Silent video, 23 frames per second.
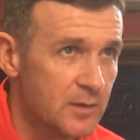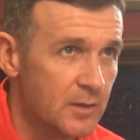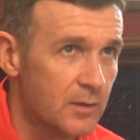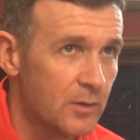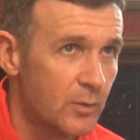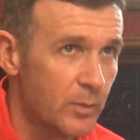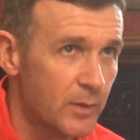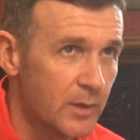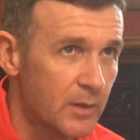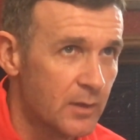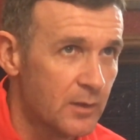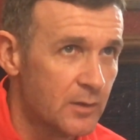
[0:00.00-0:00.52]
at
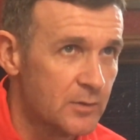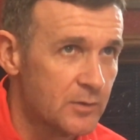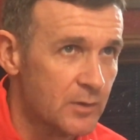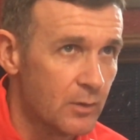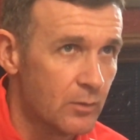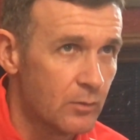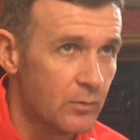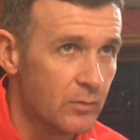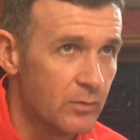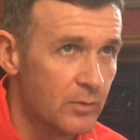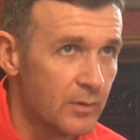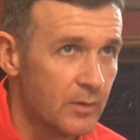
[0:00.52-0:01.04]
Queen of the
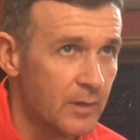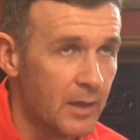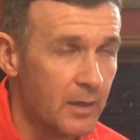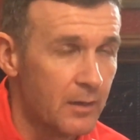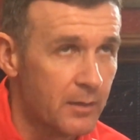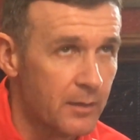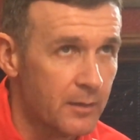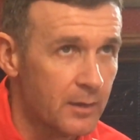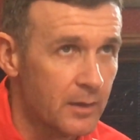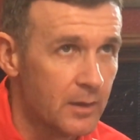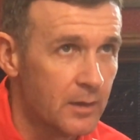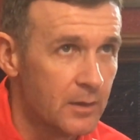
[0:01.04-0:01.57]
South and then
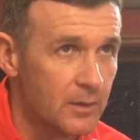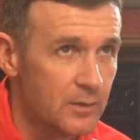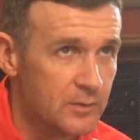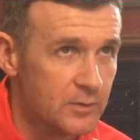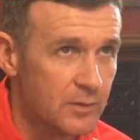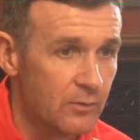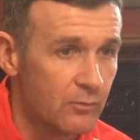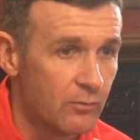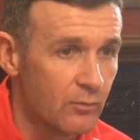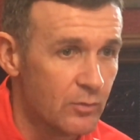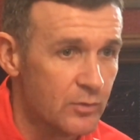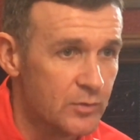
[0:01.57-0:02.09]
3 years
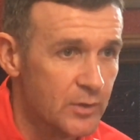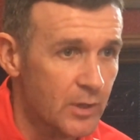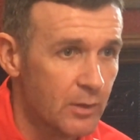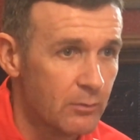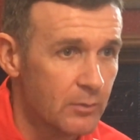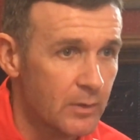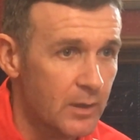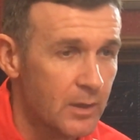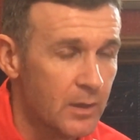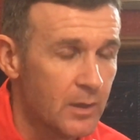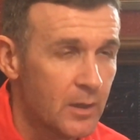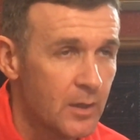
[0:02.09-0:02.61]
at Ross
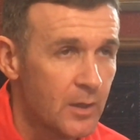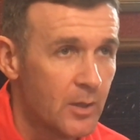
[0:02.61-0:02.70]
County.